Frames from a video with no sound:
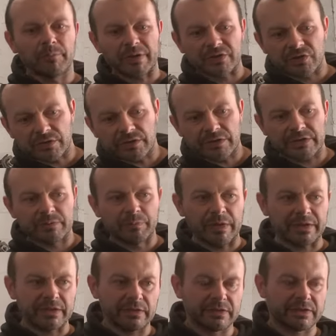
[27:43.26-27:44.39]
But generally
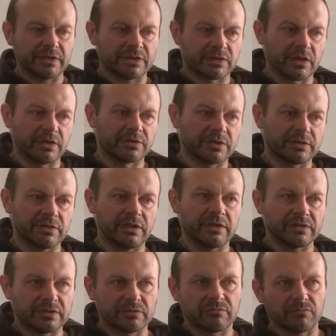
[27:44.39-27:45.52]
speaking, 600
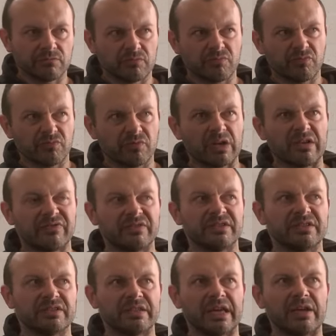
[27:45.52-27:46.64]
is
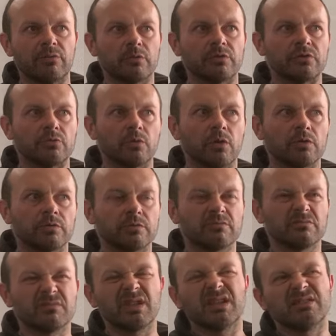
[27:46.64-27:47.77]
roughly there what you want.
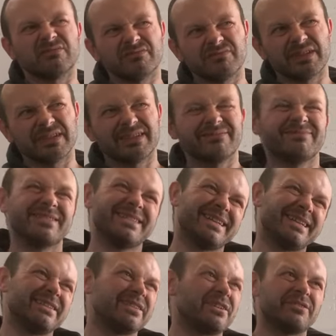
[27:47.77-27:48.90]
Well,
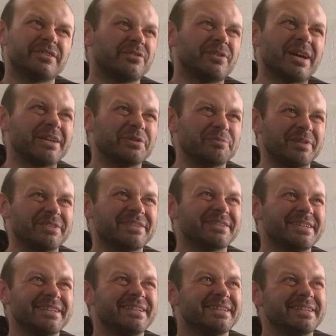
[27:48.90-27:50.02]
yeah, no, no argument.
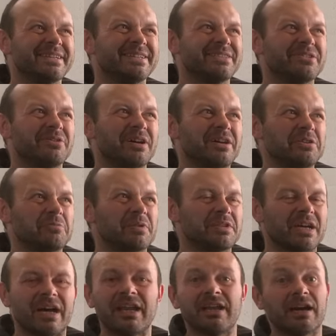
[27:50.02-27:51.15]
No
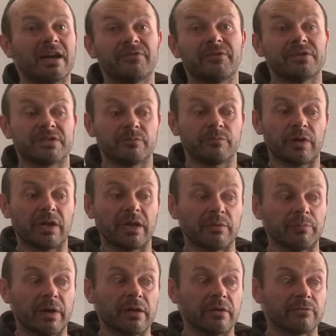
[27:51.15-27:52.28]
argument. I, I for example, I
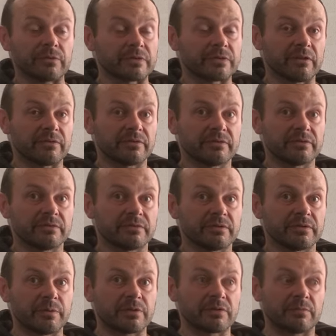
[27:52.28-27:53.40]
like powerful stuff. Yeah.
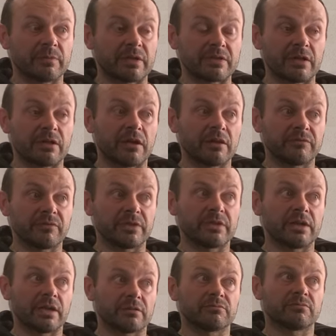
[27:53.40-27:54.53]
Especially in the match. I like very,
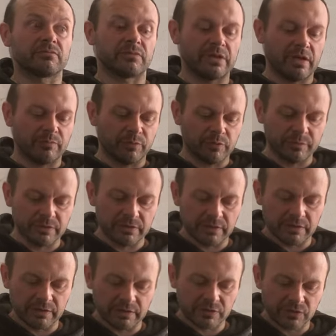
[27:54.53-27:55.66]
like, yeah, put me in,
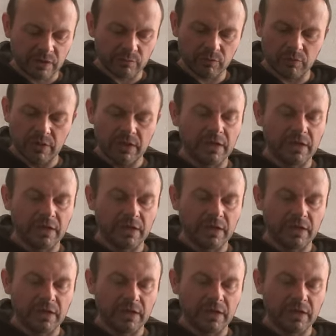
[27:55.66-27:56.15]
uh, in trouble.